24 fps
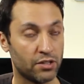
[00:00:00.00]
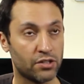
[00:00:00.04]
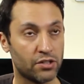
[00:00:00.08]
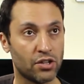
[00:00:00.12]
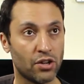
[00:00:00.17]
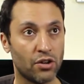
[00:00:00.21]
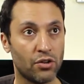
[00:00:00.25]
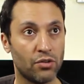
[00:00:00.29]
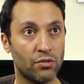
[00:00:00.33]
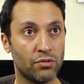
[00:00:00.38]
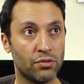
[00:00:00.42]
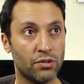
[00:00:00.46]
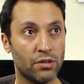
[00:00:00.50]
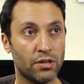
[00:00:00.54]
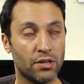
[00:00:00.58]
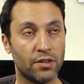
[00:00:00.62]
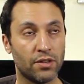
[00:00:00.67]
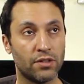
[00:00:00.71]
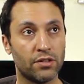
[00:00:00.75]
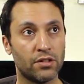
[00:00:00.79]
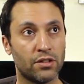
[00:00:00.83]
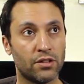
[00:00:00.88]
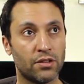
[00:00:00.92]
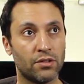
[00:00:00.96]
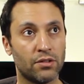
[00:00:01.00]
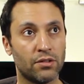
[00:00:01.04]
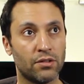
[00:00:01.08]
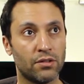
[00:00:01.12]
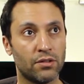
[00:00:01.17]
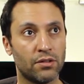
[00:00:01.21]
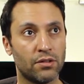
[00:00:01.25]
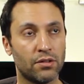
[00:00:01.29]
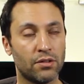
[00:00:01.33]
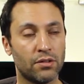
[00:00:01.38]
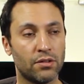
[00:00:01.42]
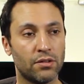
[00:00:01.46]
tone, another
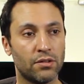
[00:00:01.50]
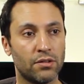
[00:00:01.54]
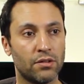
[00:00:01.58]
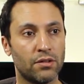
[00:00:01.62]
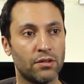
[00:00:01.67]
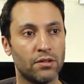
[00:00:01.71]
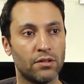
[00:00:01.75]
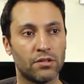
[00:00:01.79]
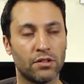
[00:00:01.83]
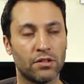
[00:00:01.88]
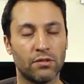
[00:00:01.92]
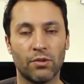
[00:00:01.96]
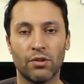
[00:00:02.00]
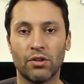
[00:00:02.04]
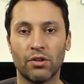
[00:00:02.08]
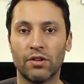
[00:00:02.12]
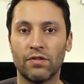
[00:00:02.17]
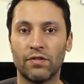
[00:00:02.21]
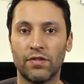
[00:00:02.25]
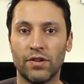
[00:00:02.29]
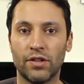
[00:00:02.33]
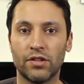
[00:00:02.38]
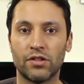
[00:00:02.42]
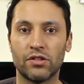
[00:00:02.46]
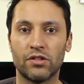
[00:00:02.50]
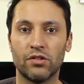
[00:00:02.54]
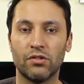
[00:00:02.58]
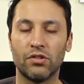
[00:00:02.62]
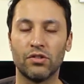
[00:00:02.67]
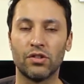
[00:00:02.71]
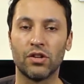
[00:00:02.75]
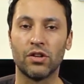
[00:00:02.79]
tone. So we've got our first 2